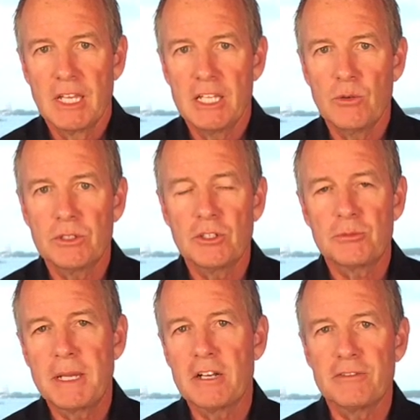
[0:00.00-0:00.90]
and you want those
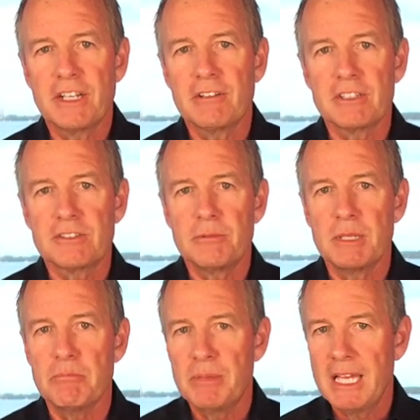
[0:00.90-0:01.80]
pair of earrings to
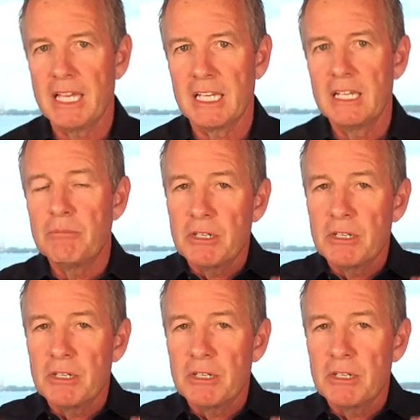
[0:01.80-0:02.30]
be big,